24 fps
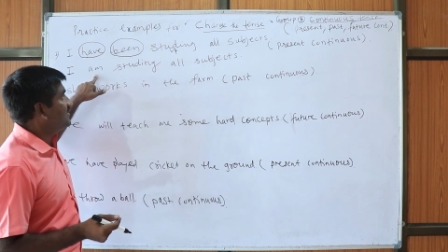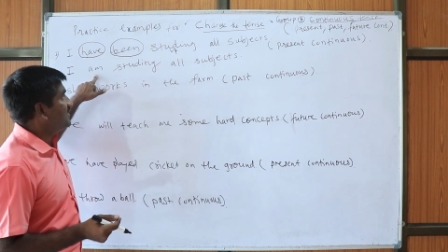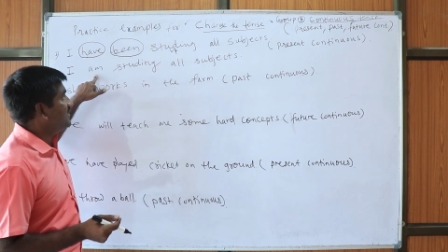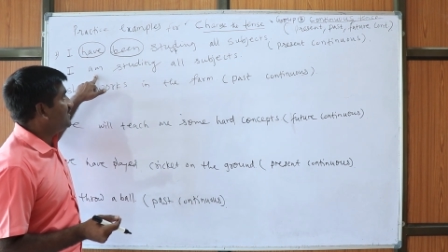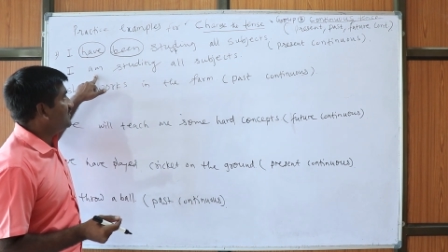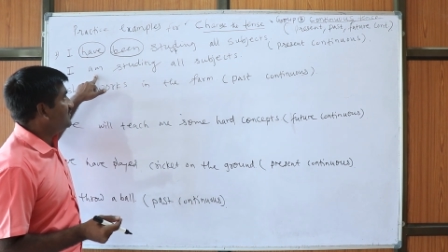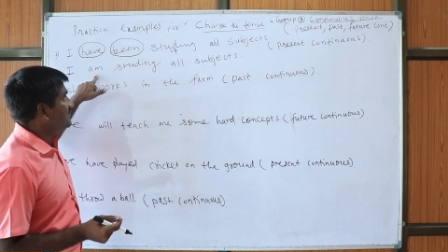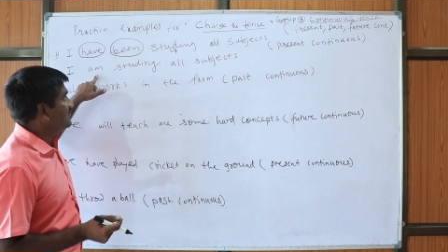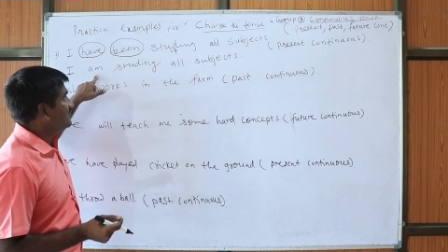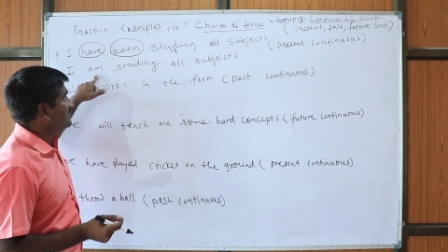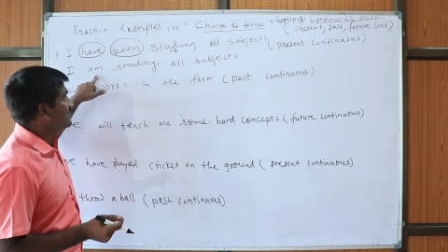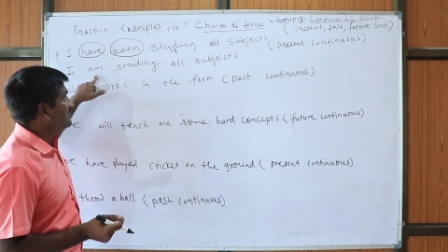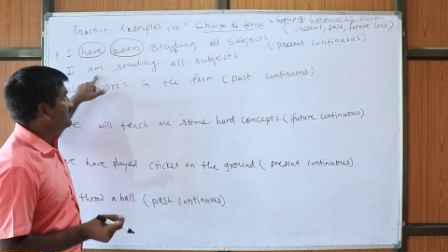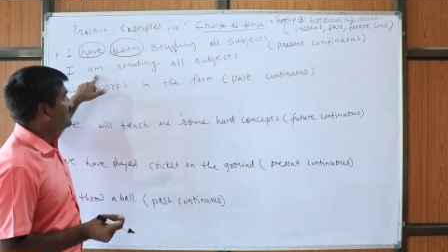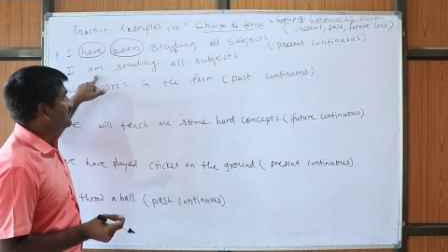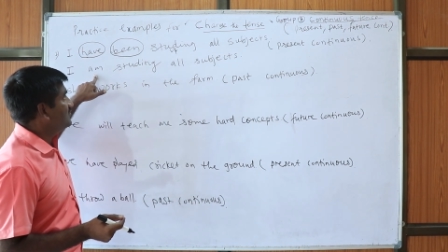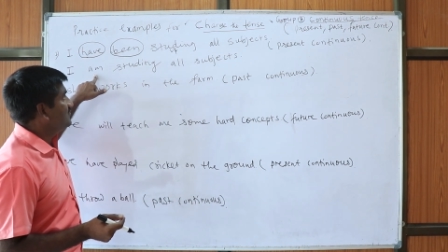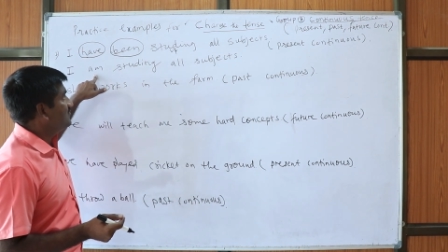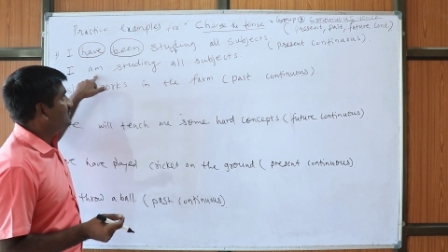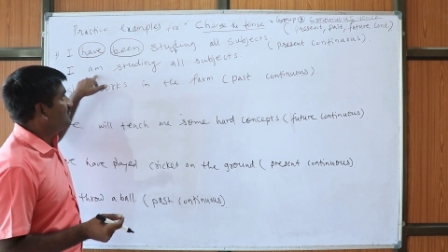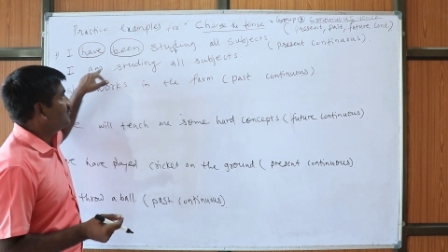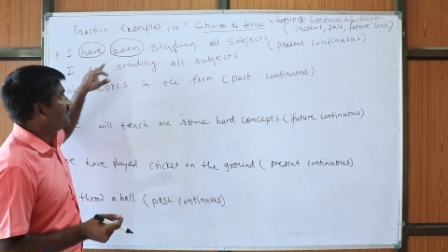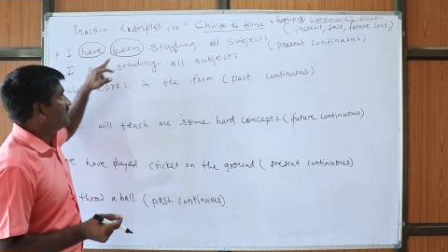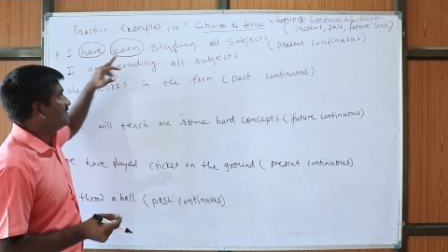are
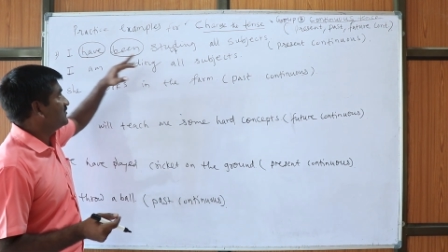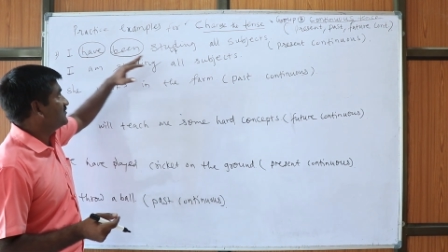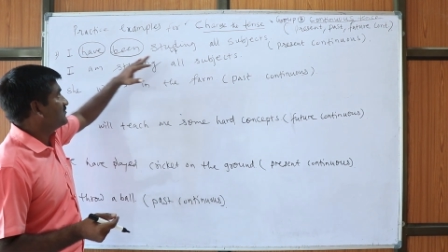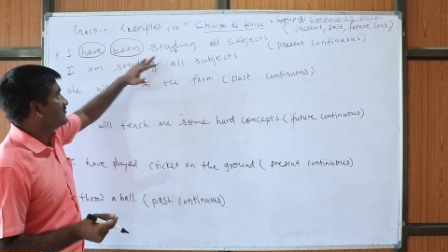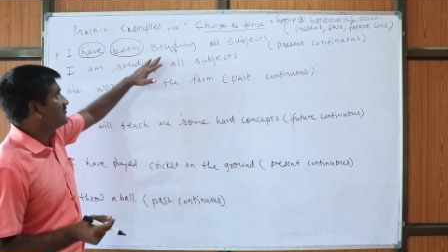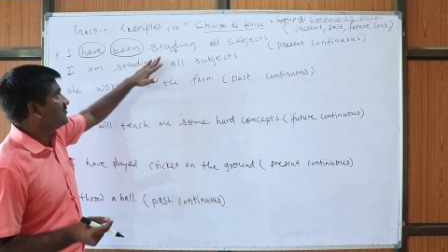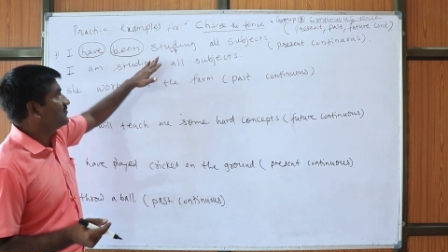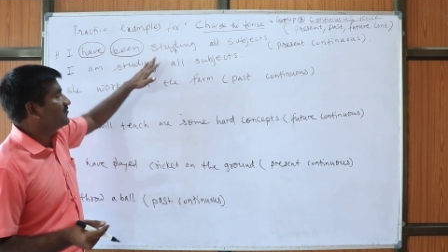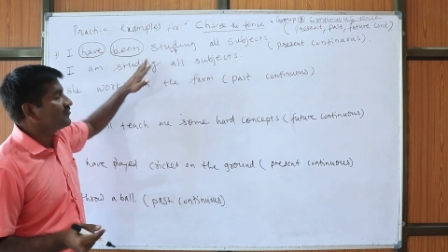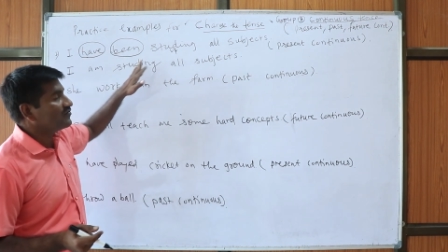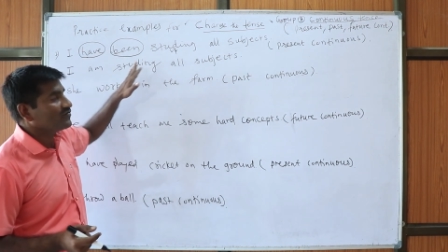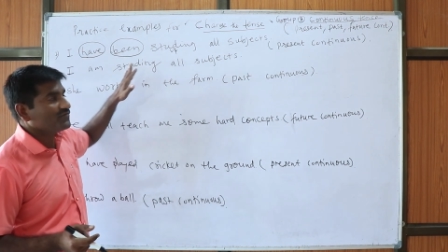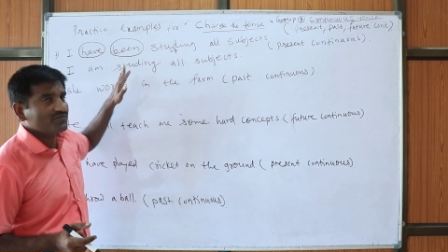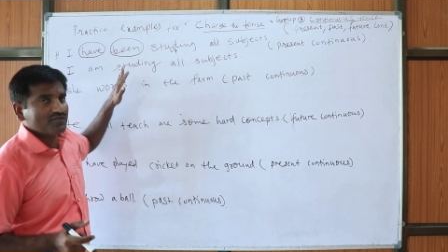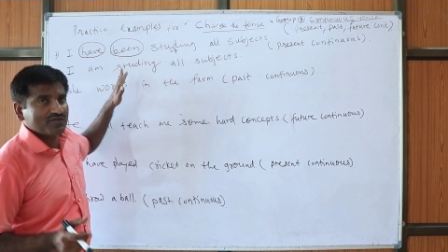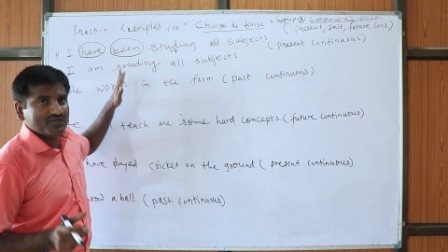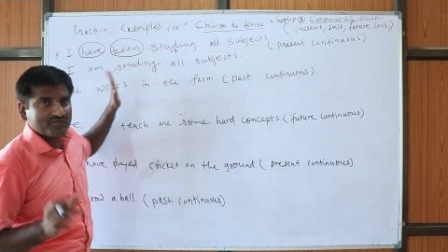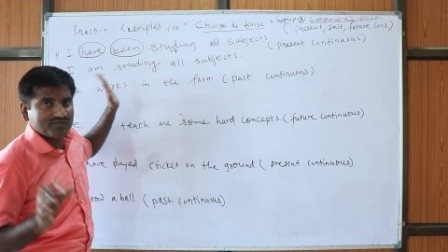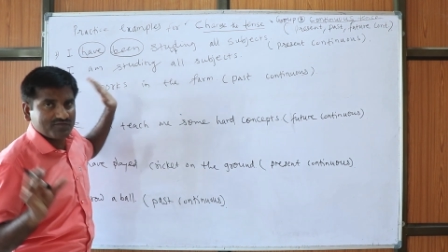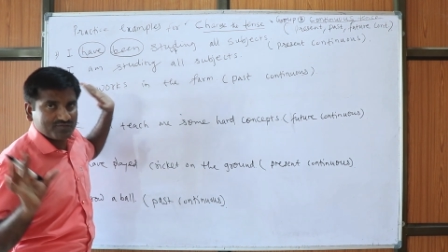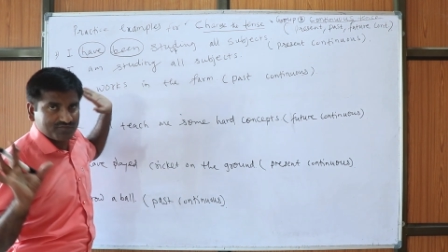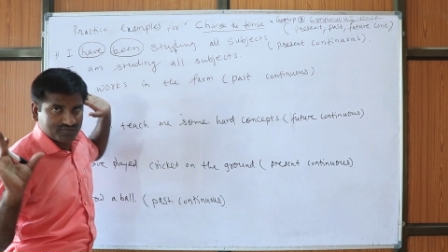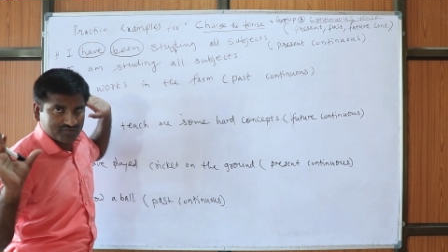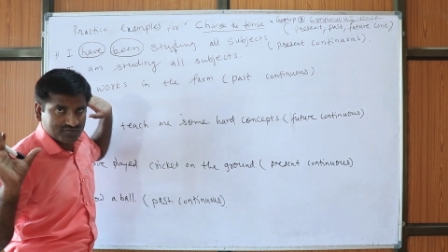plus before for
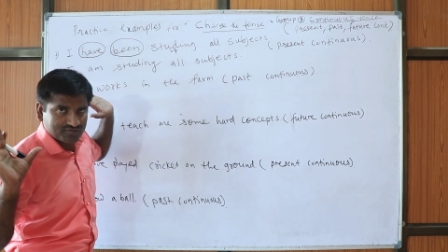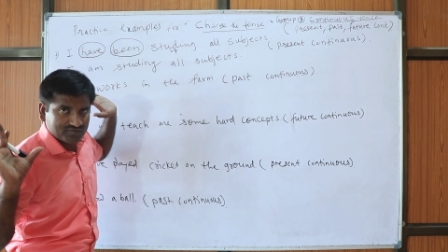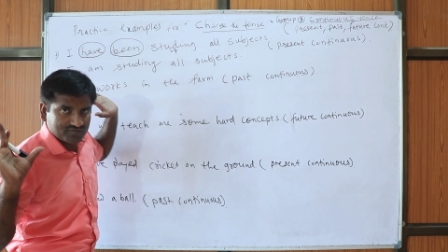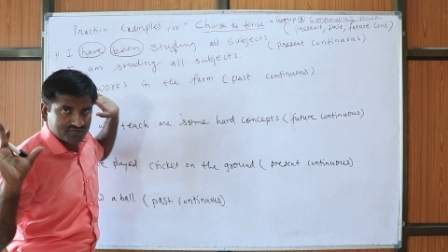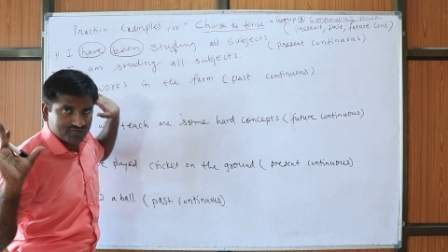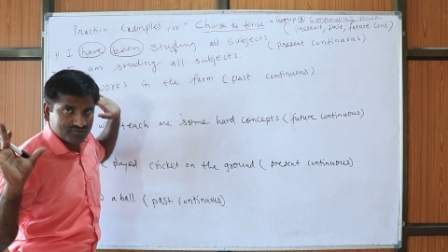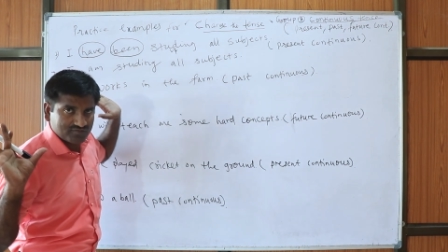before.